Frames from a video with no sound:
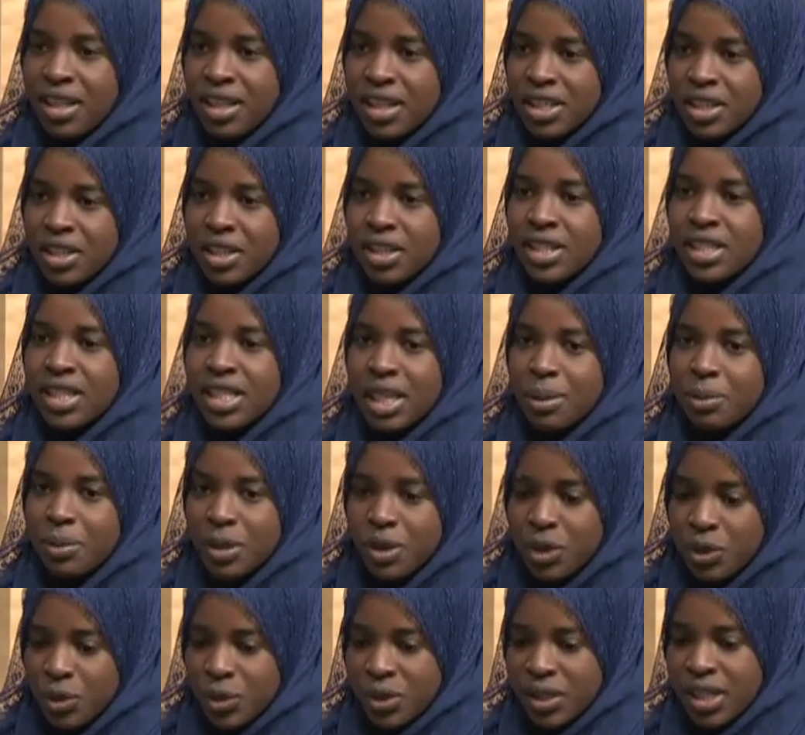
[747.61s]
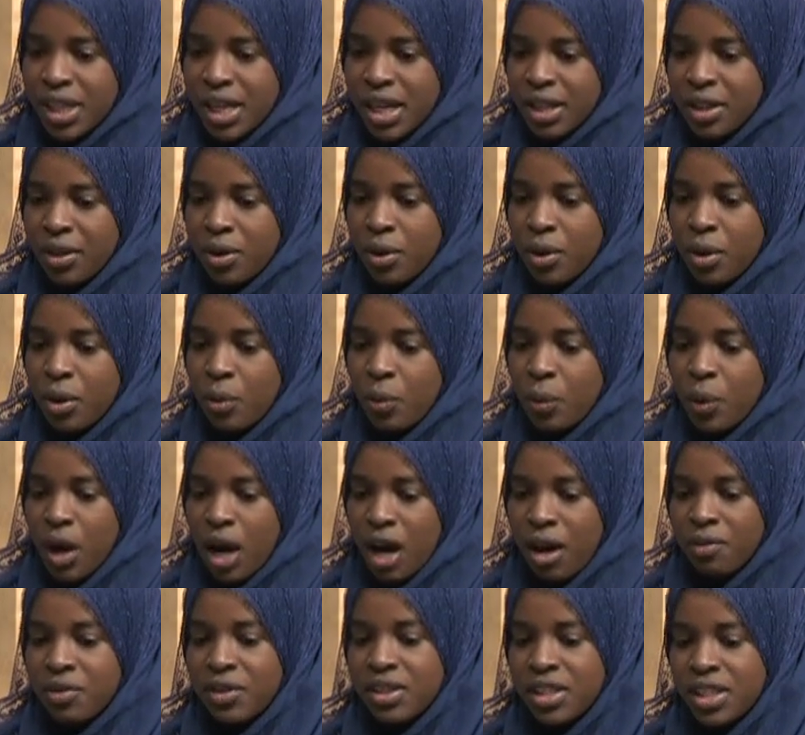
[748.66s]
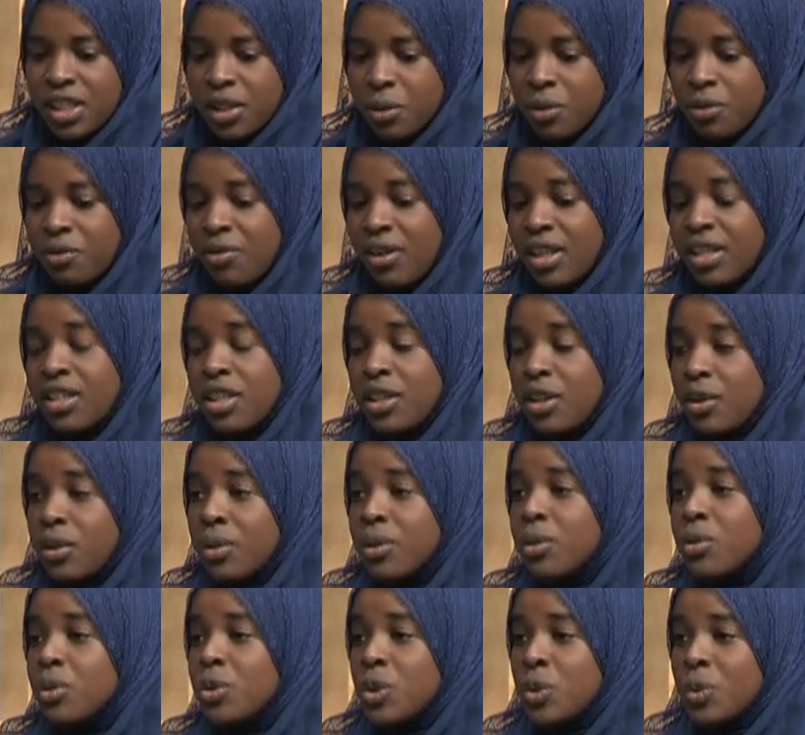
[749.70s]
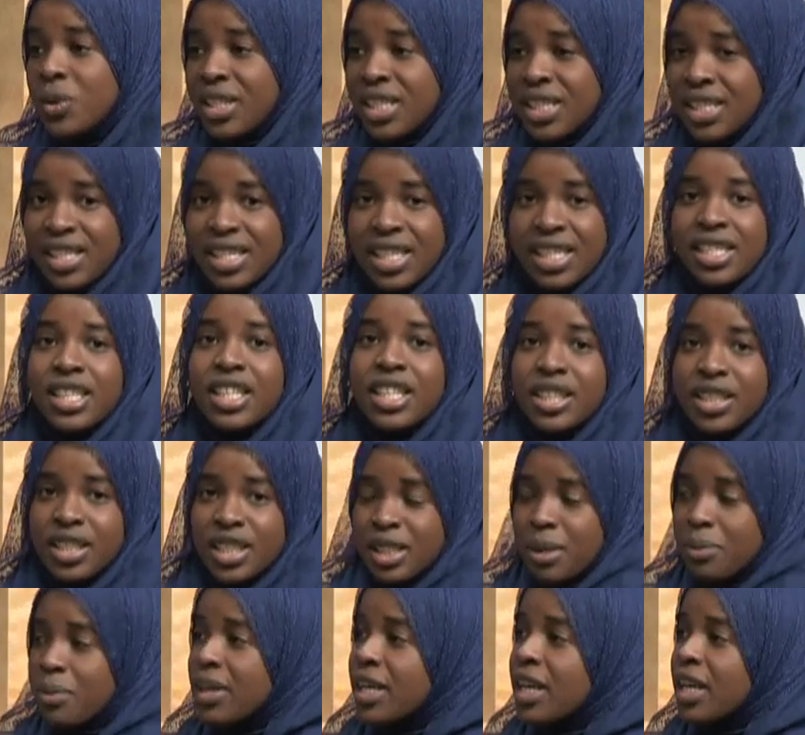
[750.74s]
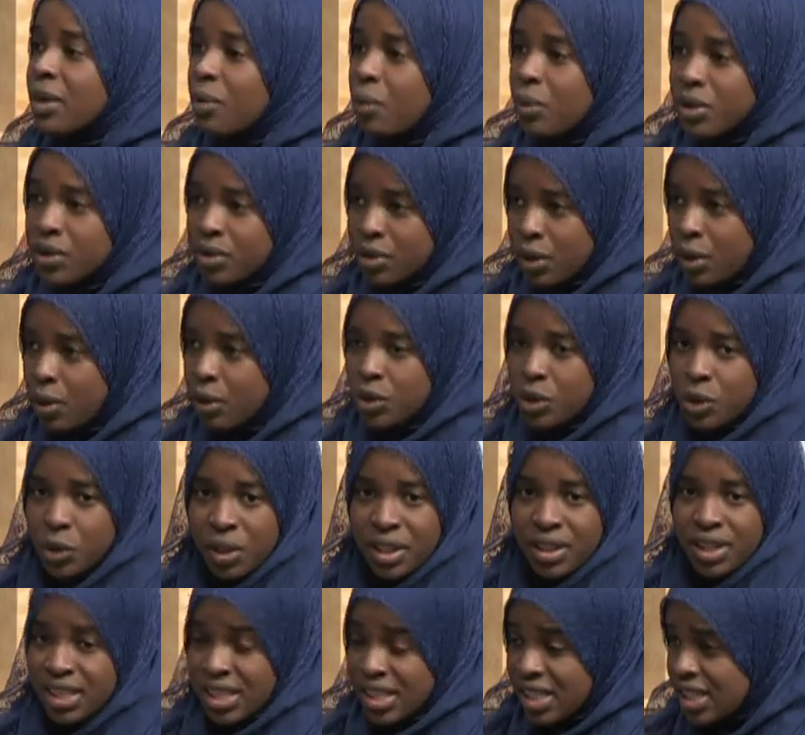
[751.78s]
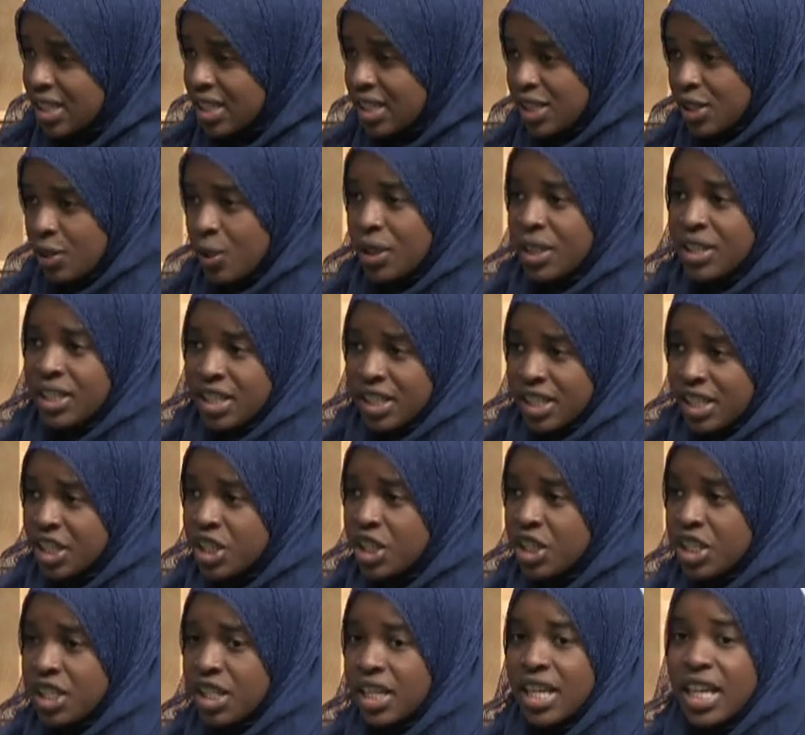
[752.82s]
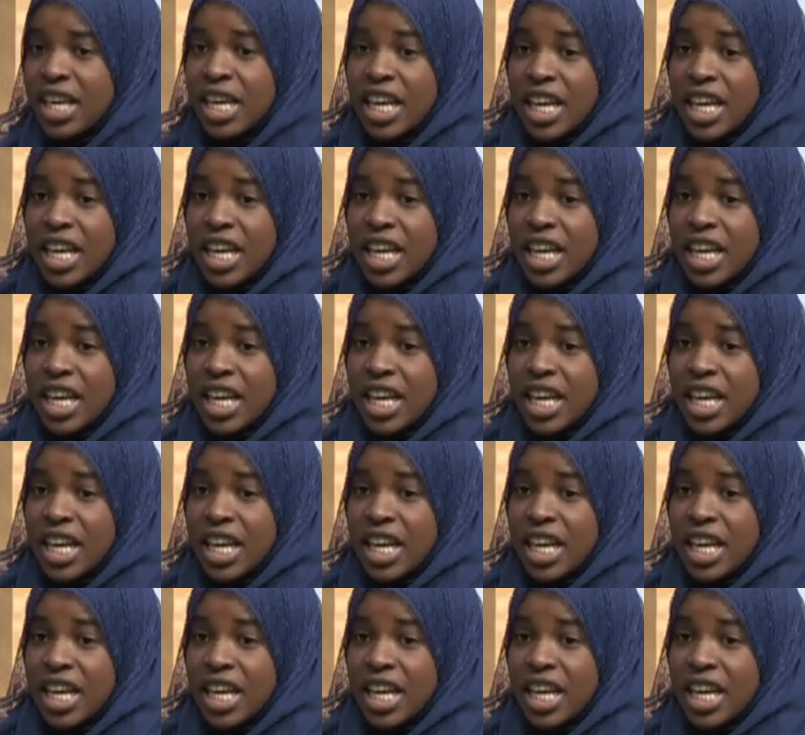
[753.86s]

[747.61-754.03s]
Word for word: like these are the same issues that, you know, we often see reflected in the news when they say some kid went to go join this and this organization.